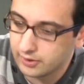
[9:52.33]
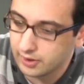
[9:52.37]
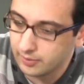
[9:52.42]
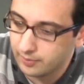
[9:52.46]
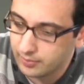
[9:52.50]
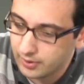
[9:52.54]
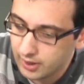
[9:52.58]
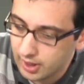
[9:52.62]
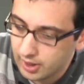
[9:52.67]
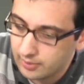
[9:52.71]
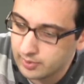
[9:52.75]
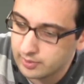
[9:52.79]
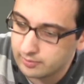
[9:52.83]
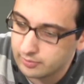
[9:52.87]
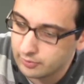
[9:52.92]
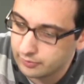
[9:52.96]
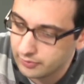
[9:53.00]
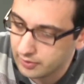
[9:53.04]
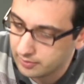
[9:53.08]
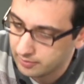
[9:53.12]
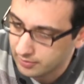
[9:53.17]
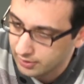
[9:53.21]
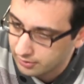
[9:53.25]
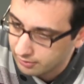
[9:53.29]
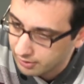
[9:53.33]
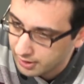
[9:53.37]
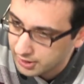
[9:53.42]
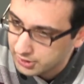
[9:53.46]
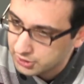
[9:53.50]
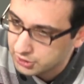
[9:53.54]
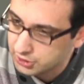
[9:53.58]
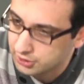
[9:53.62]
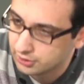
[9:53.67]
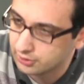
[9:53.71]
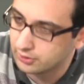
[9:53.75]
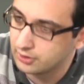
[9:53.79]
And the problem of
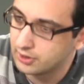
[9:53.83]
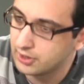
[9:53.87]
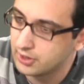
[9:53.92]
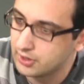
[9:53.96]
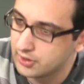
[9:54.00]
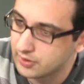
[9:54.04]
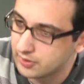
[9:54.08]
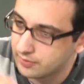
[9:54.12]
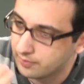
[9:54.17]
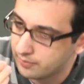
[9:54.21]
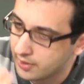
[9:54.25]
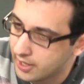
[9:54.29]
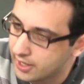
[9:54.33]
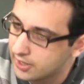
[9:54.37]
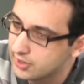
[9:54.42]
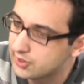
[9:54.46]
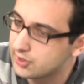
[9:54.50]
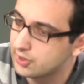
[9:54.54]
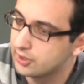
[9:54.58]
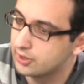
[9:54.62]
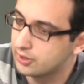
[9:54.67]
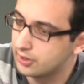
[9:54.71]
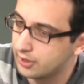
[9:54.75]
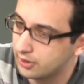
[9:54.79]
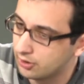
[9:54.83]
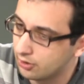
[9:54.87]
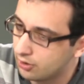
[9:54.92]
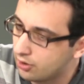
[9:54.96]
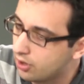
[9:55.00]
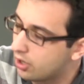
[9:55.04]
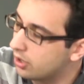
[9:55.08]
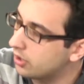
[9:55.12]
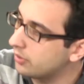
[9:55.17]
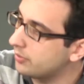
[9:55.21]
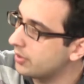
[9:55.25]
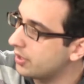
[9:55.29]
immigration is basically
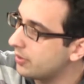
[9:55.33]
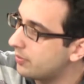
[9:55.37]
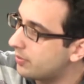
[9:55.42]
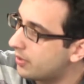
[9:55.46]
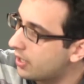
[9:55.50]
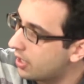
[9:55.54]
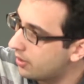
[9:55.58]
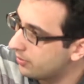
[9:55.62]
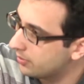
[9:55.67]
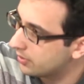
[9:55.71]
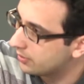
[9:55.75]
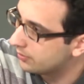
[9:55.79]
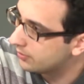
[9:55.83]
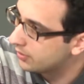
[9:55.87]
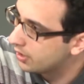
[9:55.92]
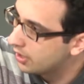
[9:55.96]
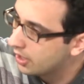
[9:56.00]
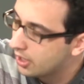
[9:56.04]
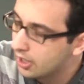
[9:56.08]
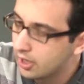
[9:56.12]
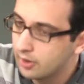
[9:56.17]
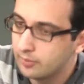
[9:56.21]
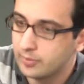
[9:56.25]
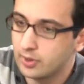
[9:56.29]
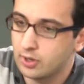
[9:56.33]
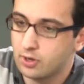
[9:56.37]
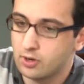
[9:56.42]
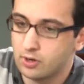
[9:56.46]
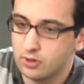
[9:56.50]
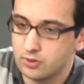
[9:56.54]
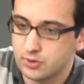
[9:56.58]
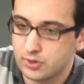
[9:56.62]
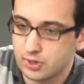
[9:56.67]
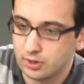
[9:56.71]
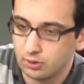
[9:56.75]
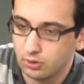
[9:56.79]
an economic problem,
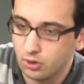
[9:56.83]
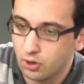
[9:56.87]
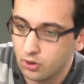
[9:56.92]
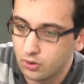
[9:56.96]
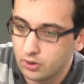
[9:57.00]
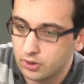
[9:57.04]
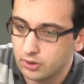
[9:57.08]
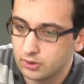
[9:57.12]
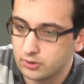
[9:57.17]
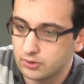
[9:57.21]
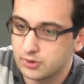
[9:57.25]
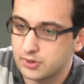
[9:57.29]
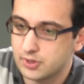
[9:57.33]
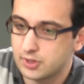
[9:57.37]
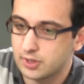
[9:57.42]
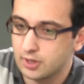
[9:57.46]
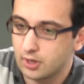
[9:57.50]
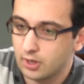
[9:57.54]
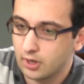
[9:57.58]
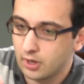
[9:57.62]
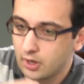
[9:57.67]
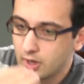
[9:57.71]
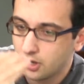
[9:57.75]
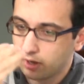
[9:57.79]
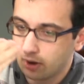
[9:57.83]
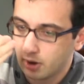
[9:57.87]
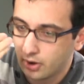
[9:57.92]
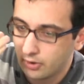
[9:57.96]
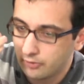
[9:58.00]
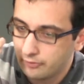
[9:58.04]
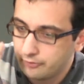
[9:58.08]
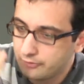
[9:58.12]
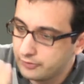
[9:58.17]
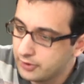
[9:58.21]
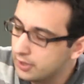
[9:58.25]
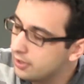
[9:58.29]
because the locals
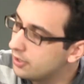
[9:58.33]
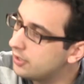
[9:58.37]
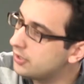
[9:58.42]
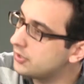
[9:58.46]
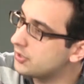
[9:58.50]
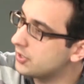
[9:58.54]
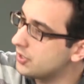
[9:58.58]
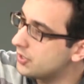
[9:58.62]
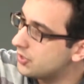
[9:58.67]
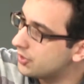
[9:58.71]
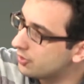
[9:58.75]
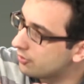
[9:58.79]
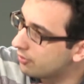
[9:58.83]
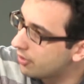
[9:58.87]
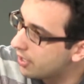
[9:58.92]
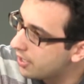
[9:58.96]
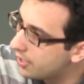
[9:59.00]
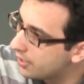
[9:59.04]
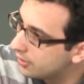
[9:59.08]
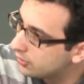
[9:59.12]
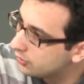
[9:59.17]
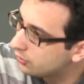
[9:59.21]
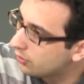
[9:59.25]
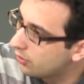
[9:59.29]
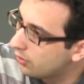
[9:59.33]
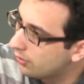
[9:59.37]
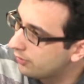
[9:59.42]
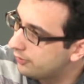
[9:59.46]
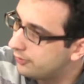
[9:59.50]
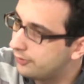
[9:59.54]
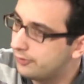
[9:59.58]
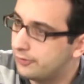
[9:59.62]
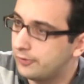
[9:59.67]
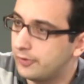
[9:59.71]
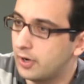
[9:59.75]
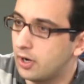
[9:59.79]
fear the threat
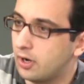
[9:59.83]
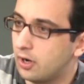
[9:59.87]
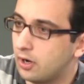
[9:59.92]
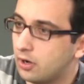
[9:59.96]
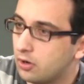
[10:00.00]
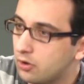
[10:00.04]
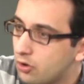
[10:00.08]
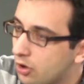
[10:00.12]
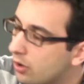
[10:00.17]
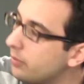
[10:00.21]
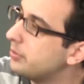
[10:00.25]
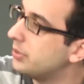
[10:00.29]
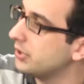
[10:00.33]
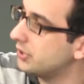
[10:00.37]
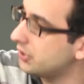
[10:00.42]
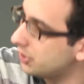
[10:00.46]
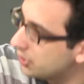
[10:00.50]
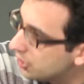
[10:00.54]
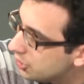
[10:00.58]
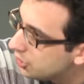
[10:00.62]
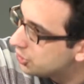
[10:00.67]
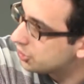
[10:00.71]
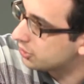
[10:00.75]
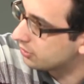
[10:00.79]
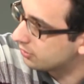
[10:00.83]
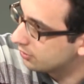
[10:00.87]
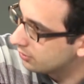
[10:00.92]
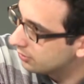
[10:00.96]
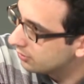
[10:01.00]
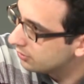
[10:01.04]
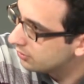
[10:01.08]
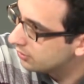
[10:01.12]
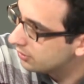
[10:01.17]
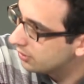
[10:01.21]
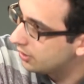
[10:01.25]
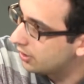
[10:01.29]
of
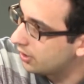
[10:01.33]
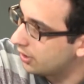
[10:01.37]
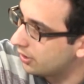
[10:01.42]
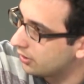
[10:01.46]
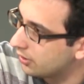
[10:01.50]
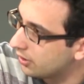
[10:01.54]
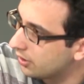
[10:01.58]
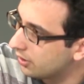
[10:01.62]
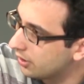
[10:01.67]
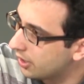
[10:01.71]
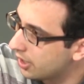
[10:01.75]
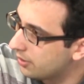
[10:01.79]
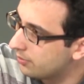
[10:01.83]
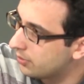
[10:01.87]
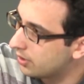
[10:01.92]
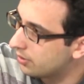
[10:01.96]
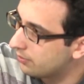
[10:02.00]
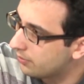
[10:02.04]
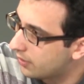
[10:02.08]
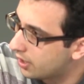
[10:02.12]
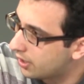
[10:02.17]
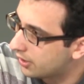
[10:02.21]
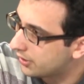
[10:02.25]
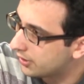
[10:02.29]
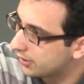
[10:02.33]
competition in the labor